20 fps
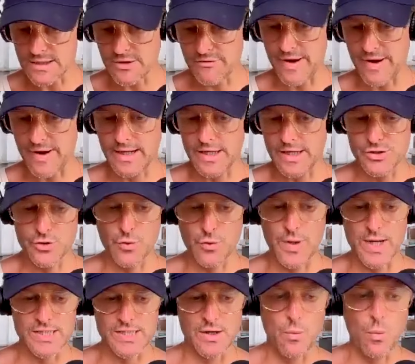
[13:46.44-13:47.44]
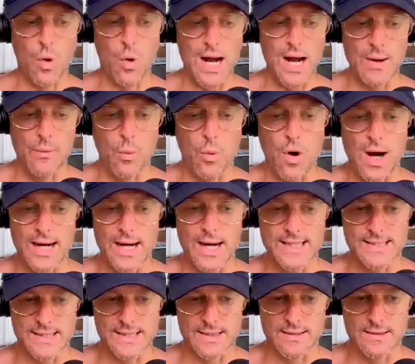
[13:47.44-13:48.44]
a foundational question, why
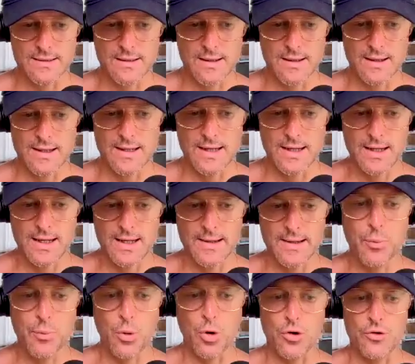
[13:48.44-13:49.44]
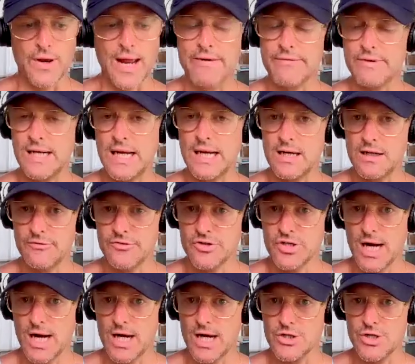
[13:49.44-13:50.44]
is it important to have a negative
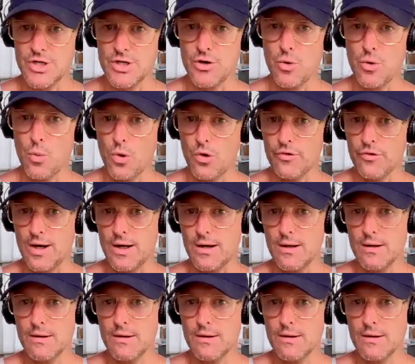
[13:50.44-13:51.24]
charge in your water?